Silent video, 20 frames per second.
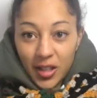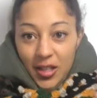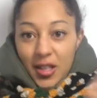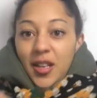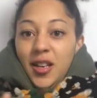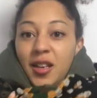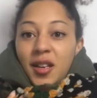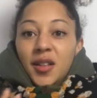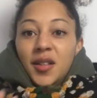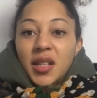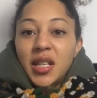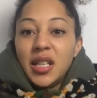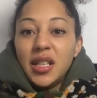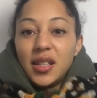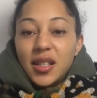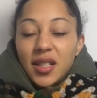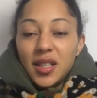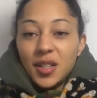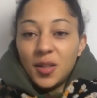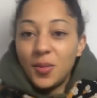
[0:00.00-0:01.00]
I
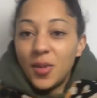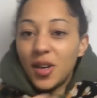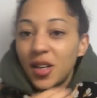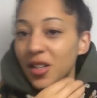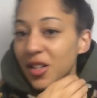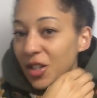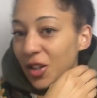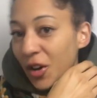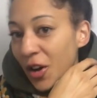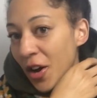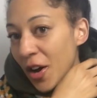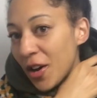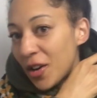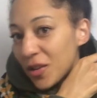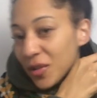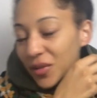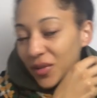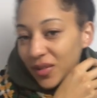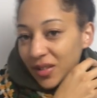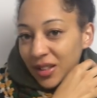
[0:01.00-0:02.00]
can't wait to see all the
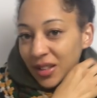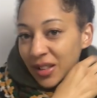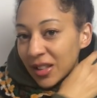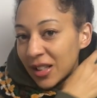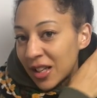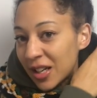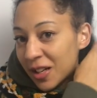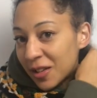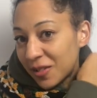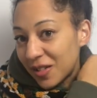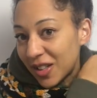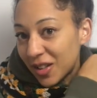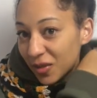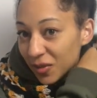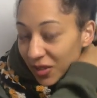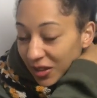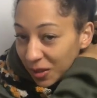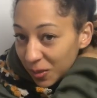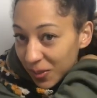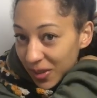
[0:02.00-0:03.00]
different colours that you
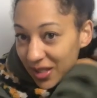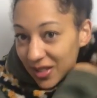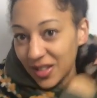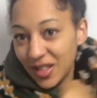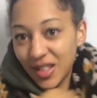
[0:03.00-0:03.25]
use.